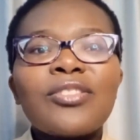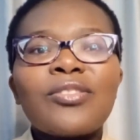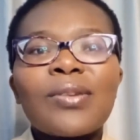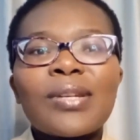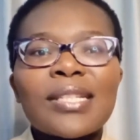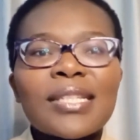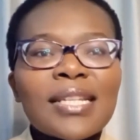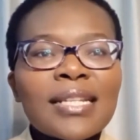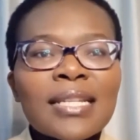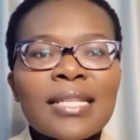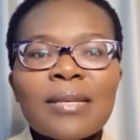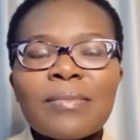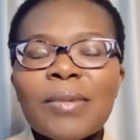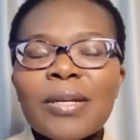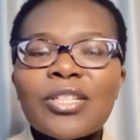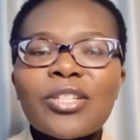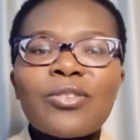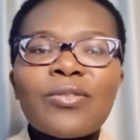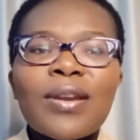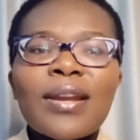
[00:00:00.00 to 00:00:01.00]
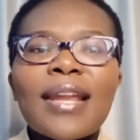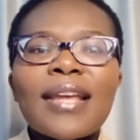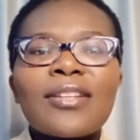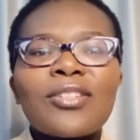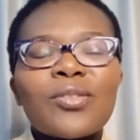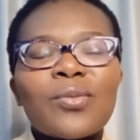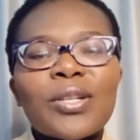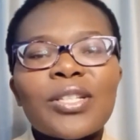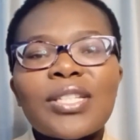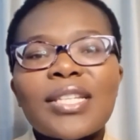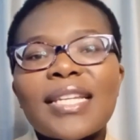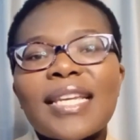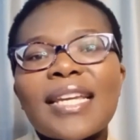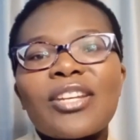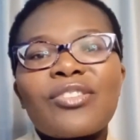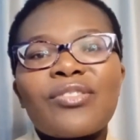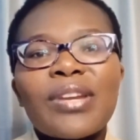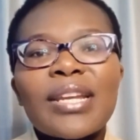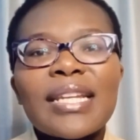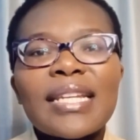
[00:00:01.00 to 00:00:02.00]
You are studying the material and you want to
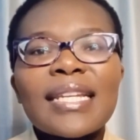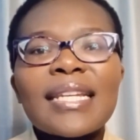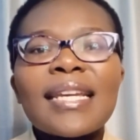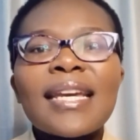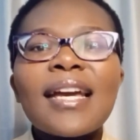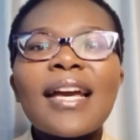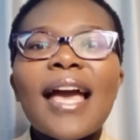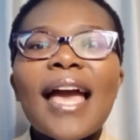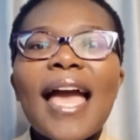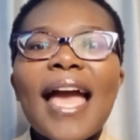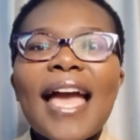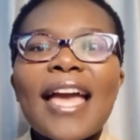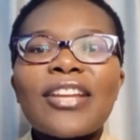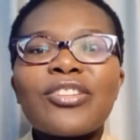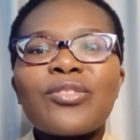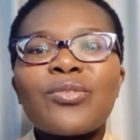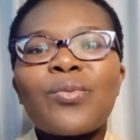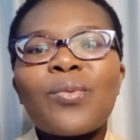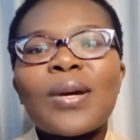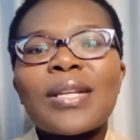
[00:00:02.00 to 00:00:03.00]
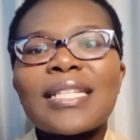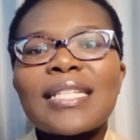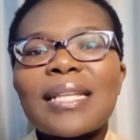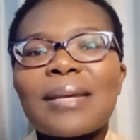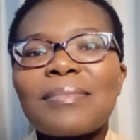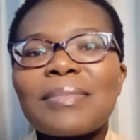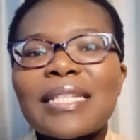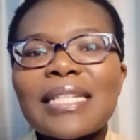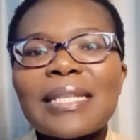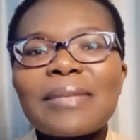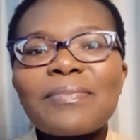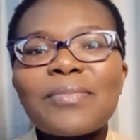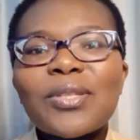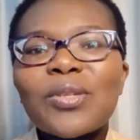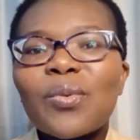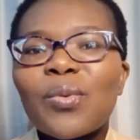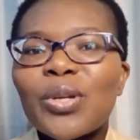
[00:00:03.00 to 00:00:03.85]
get ready and you want some tips.